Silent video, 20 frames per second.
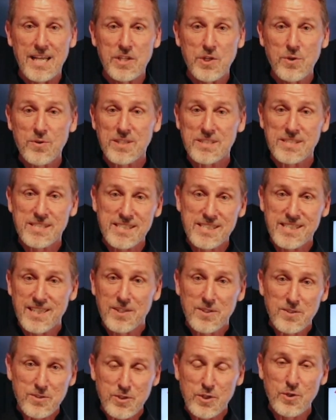And you can
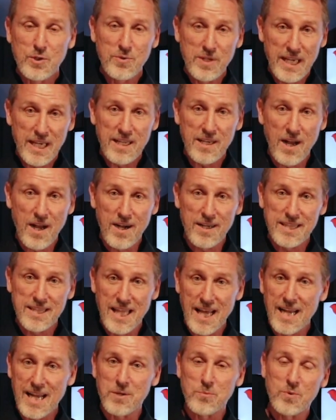still tune in
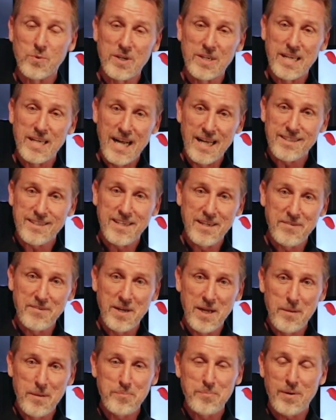online. We're
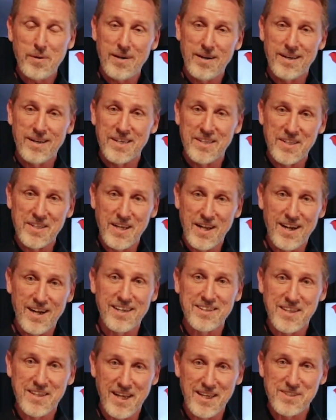not giving up on
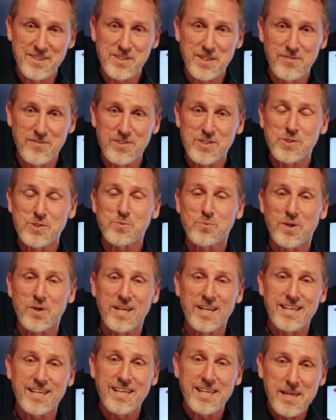the online
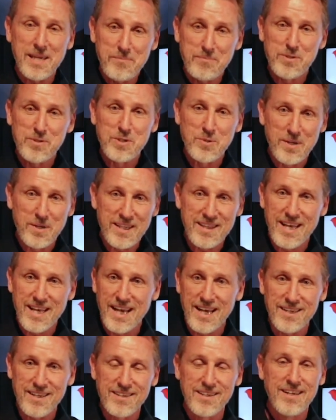services. We're going to keep
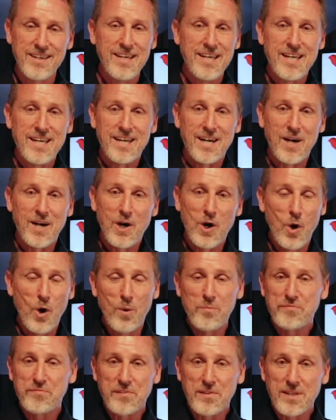doing that,
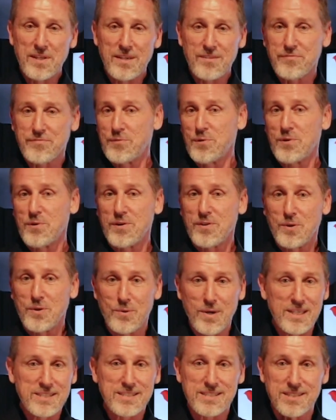hopefully
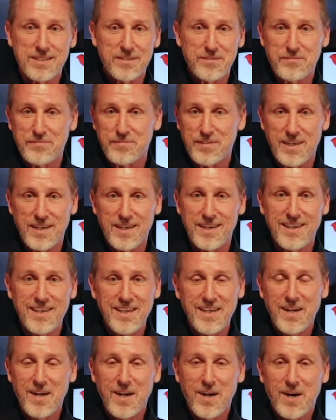for the rest of
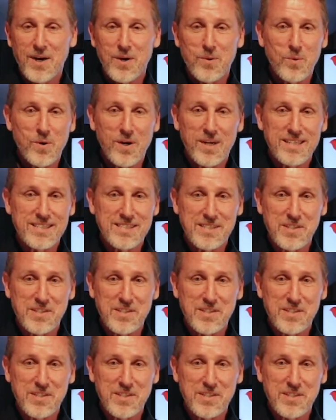our